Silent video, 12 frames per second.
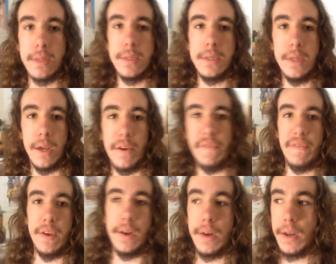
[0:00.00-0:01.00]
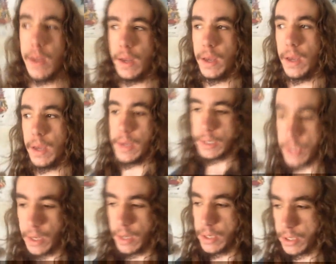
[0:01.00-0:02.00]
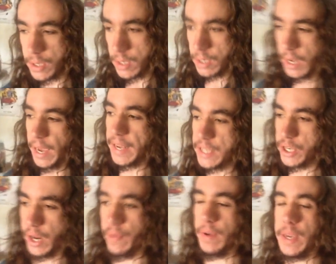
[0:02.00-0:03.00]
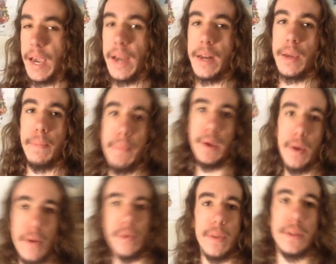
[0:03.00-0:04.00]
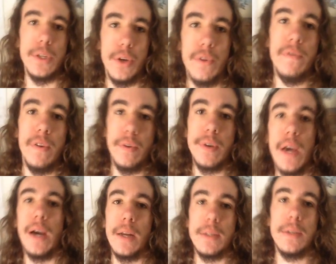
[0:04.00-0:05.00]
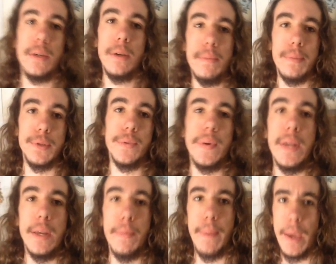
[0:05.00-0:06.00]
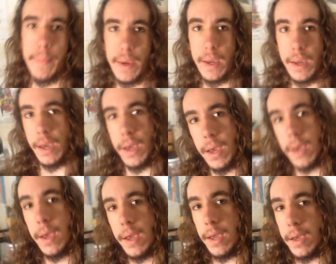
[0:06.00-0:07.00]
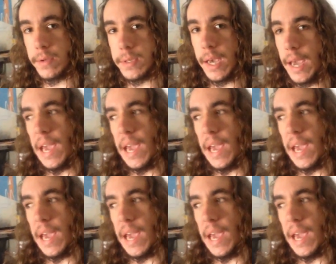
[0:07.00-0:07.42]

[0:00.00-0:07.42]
and stuff, and gauging on what kind of computer the two of you got between you, maybe he'll say,